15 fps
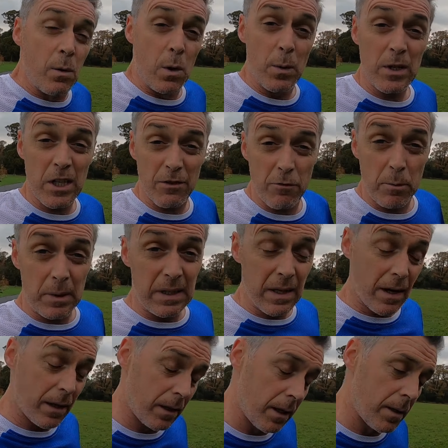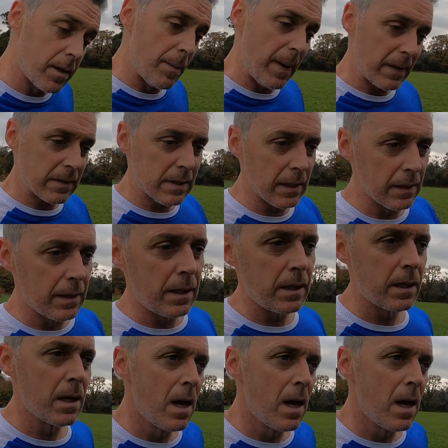We wish everybody there the best, and